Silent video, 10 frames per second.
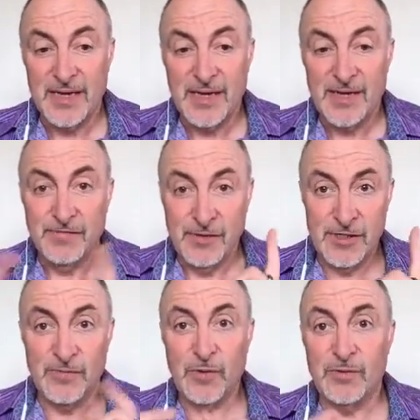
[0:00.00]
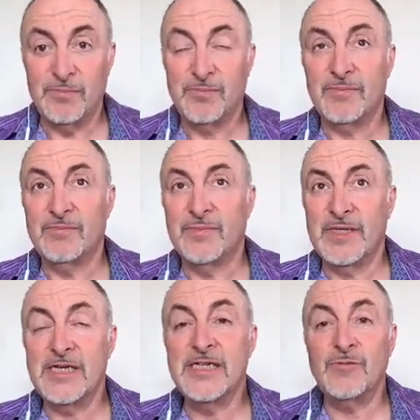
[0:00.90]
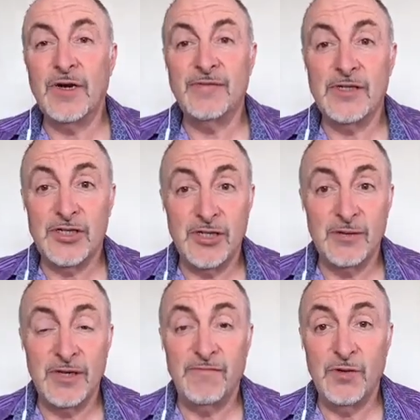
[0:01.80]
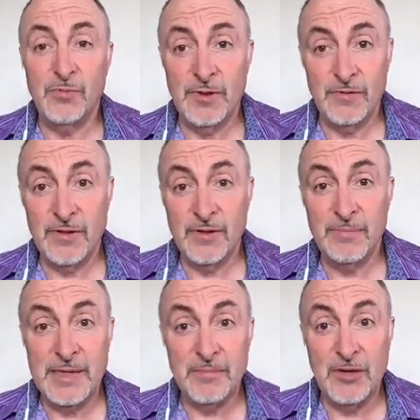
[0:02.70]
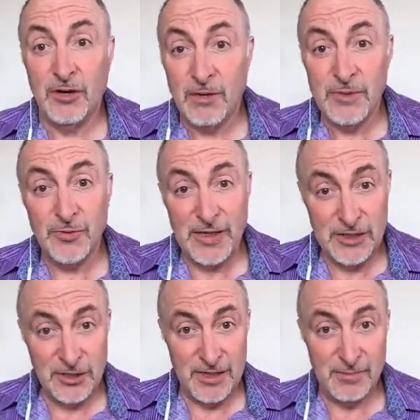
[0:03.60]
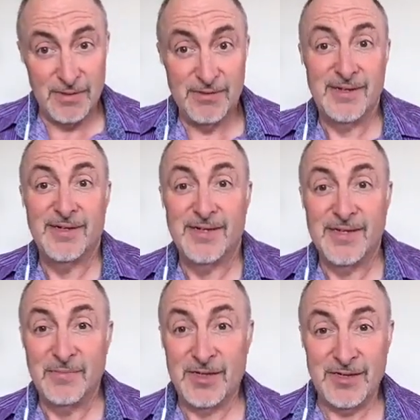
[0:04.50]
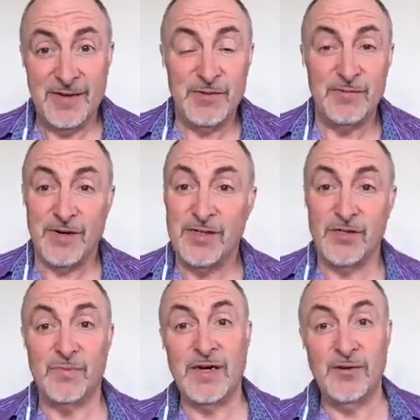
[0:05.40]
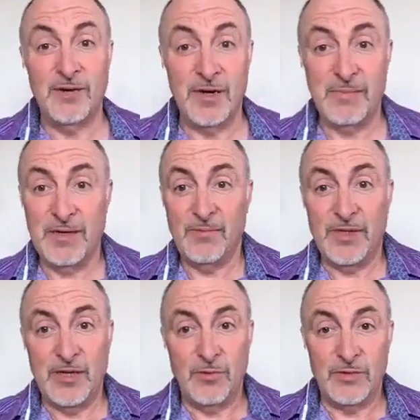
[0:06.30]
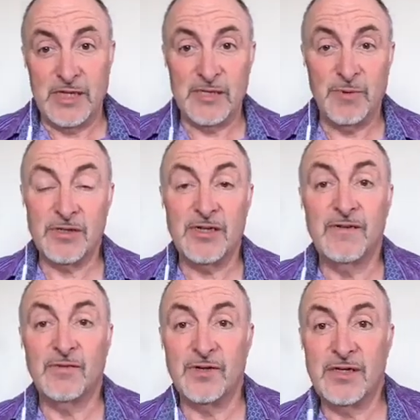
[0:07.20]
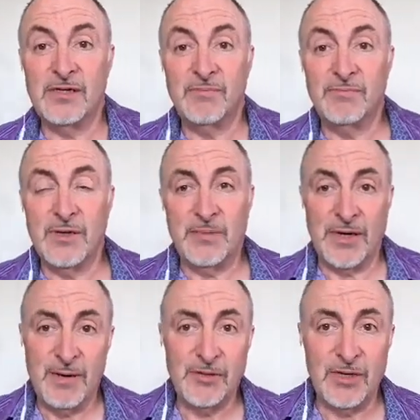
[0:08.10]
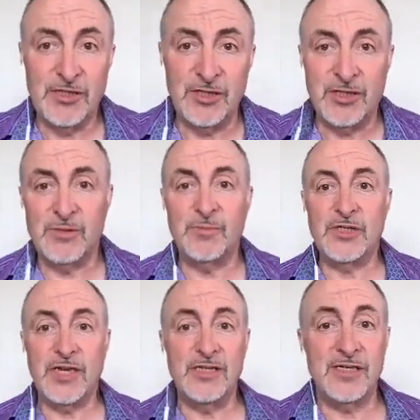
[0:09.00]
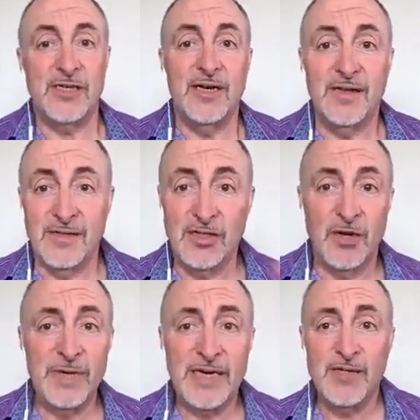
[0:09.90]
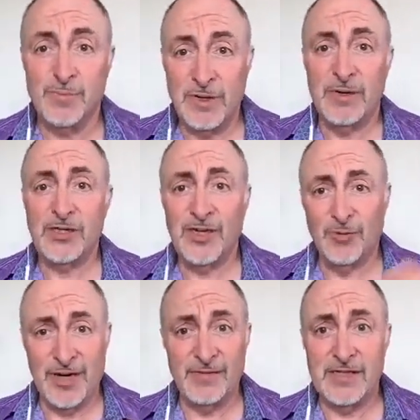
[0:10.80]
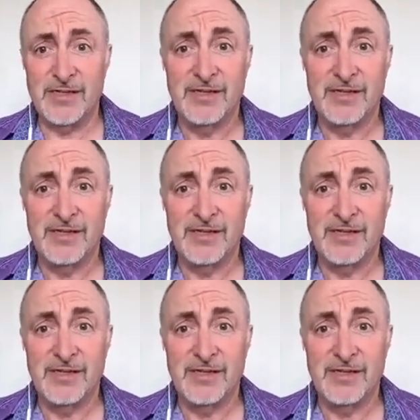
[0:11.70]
First of all, this is relevant to you if you prefer being in a monogamous relationship, because I have some friends of mine who like being what they call sex positive or in polyamorous relationships, in which case this topic is pretty much irrelevant.